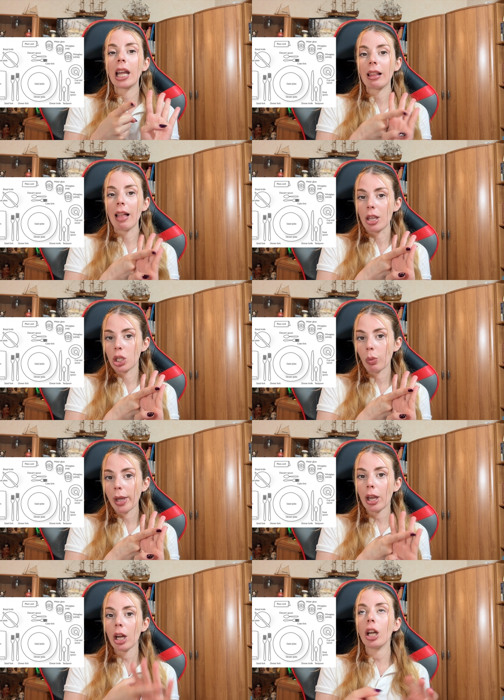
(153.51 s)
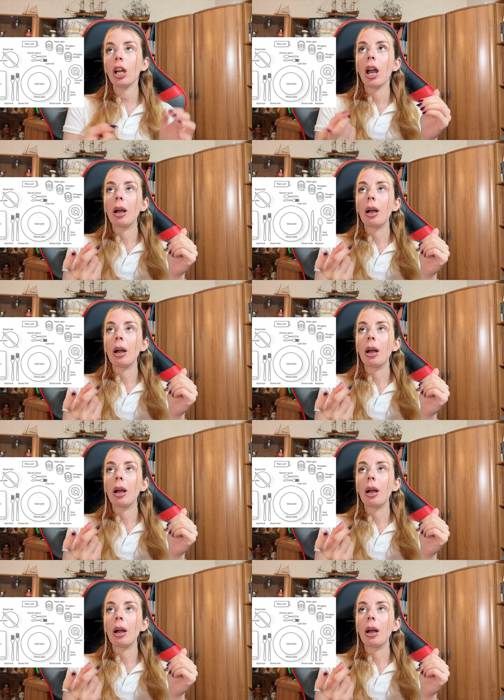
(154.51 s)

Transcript: glassware,